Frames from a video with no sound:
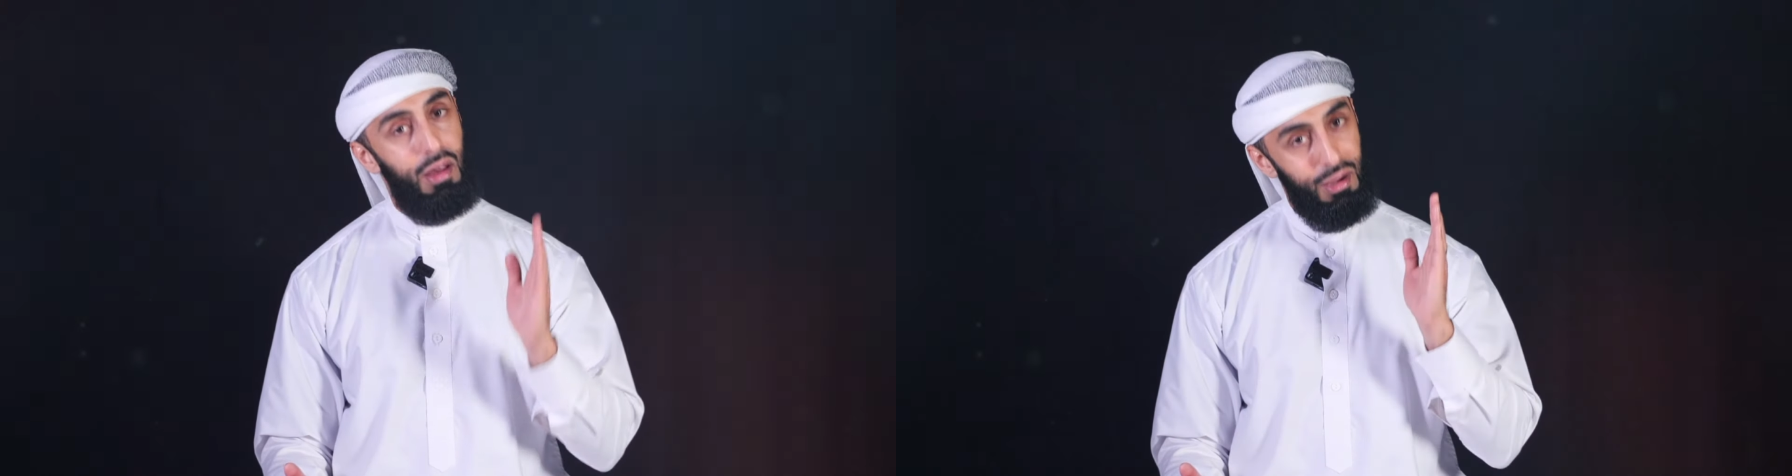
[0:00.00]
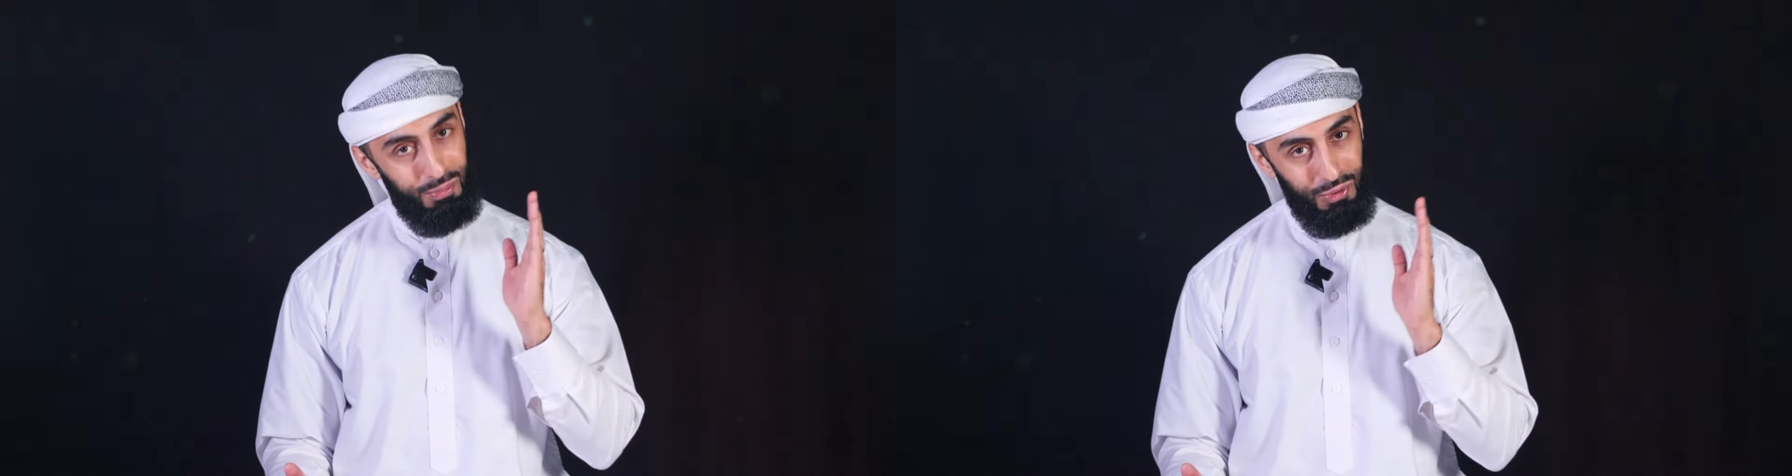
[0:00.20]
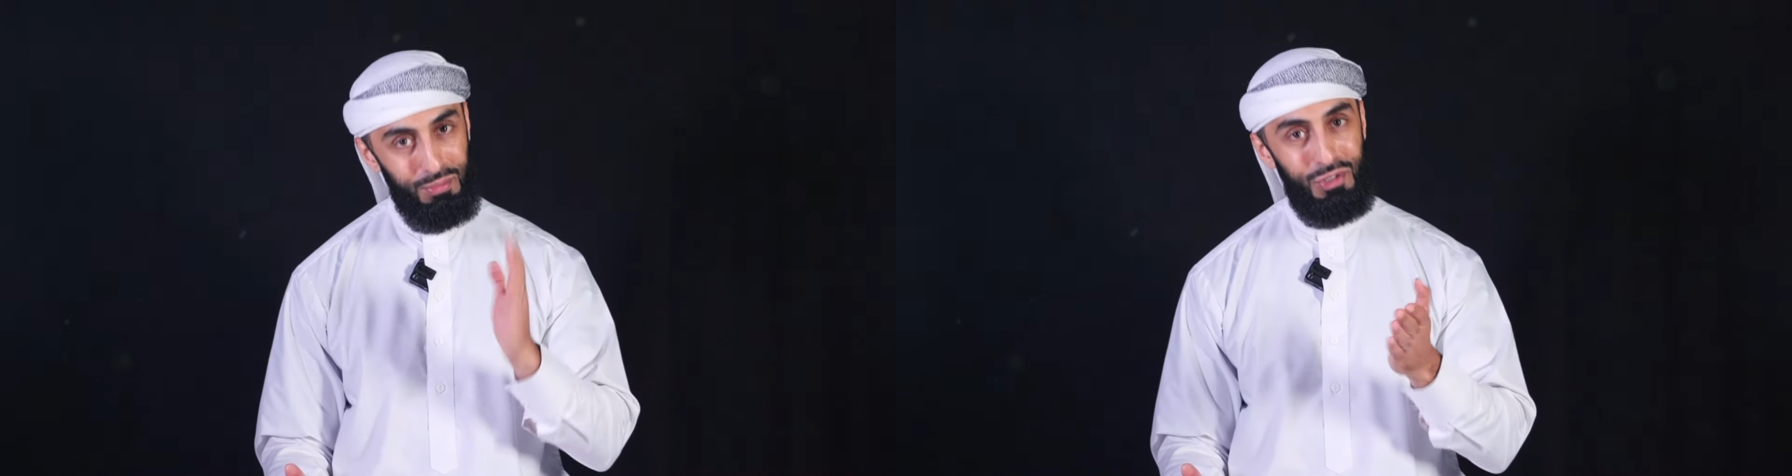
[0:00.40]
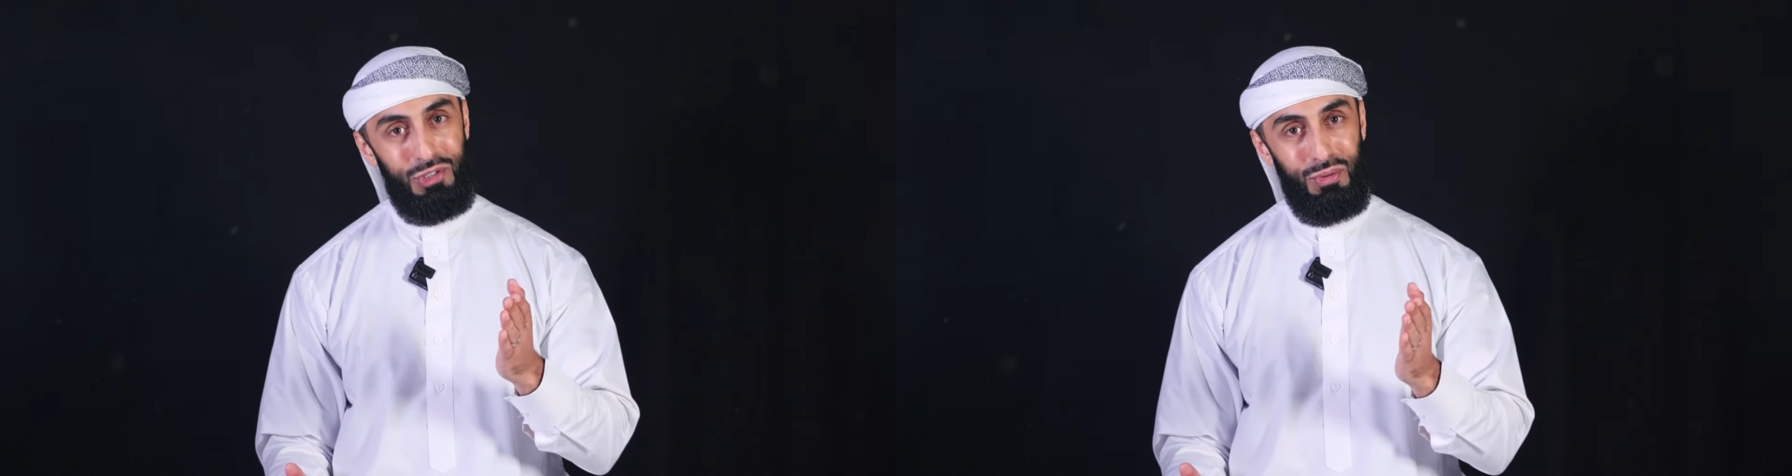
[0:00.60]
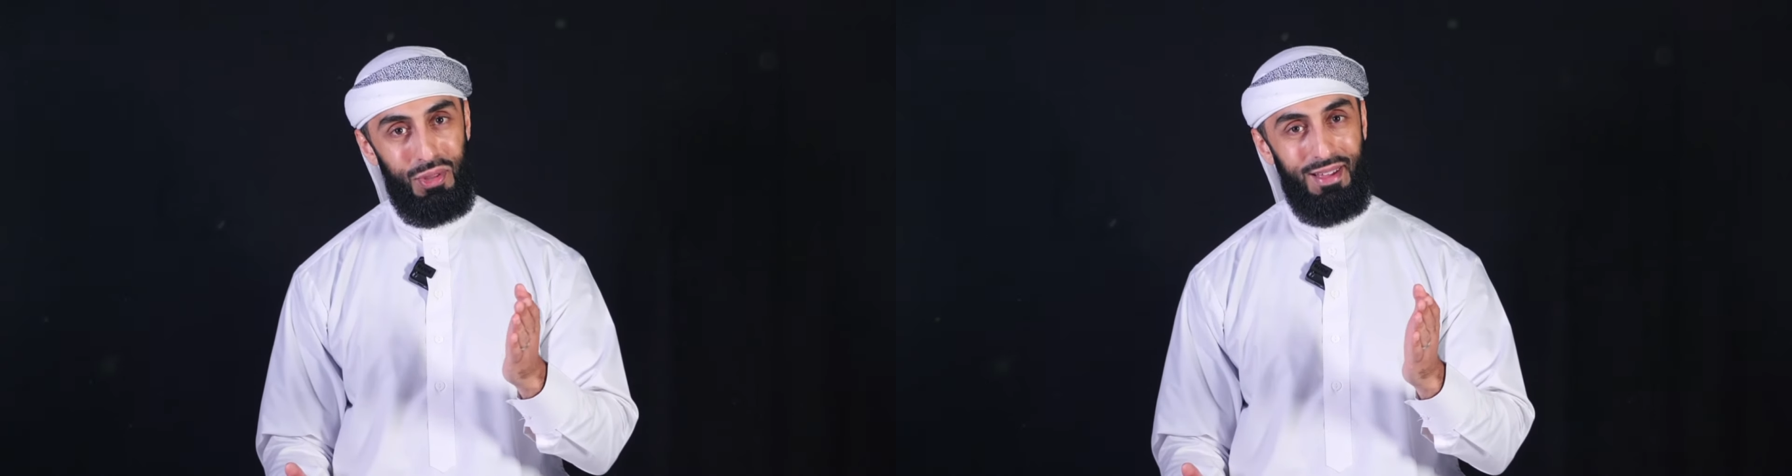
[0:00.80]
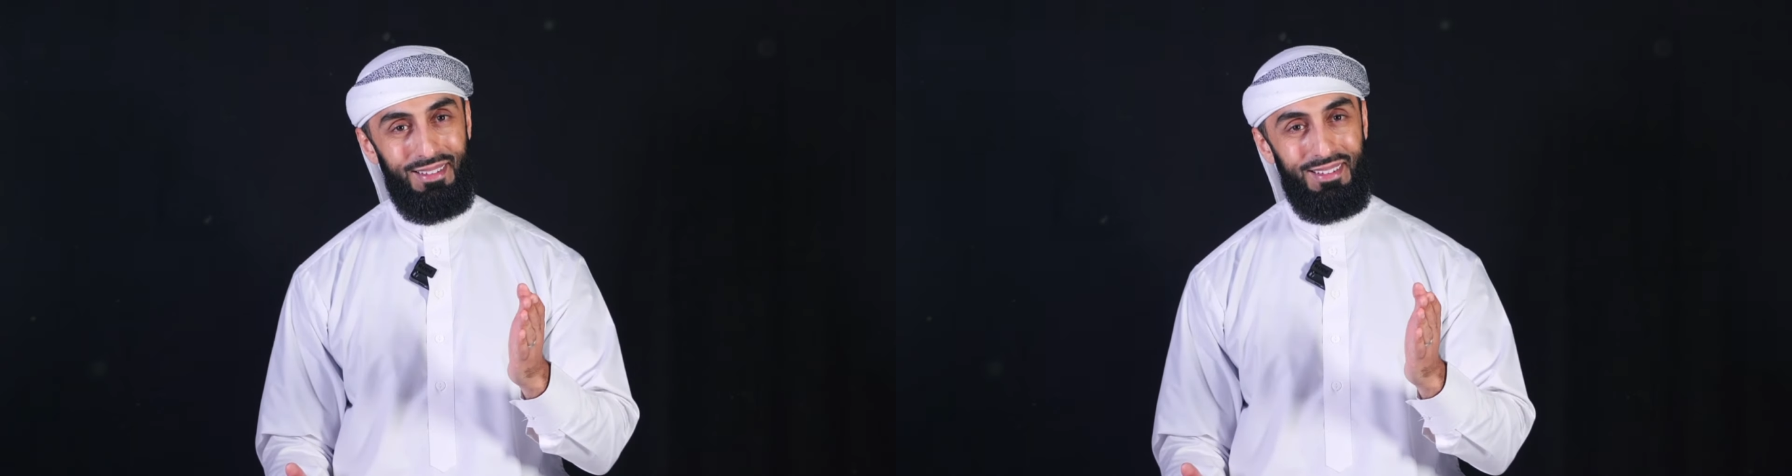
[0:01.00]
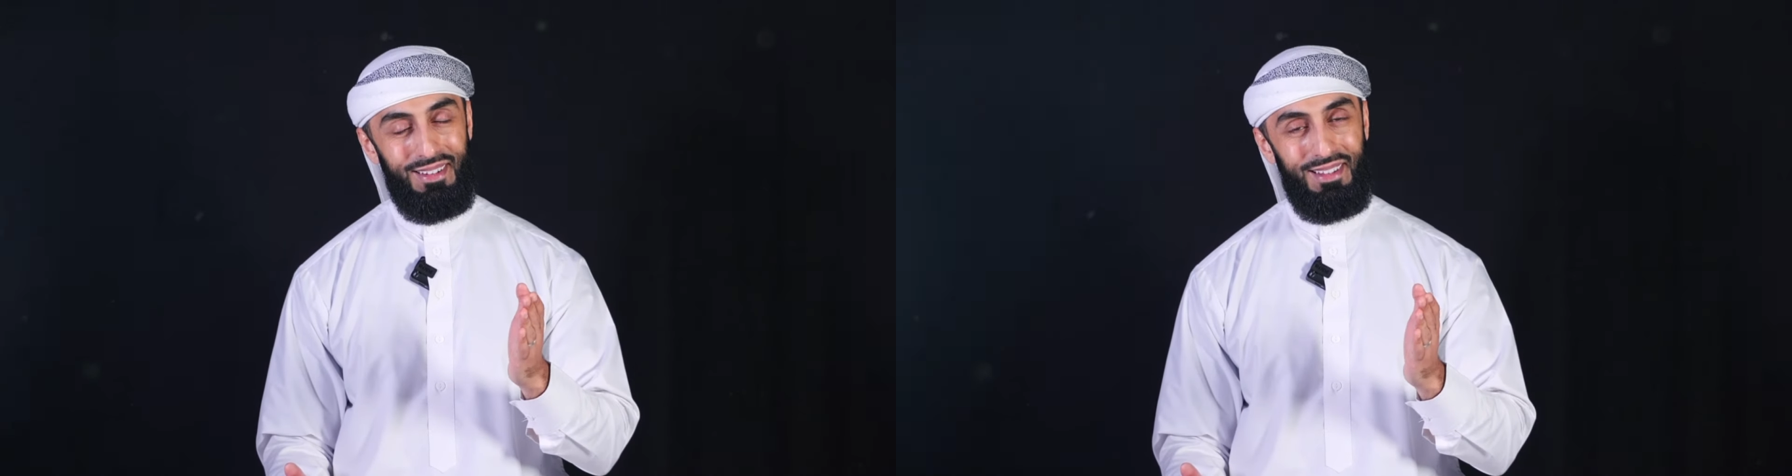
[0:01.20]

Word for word: I promise you that.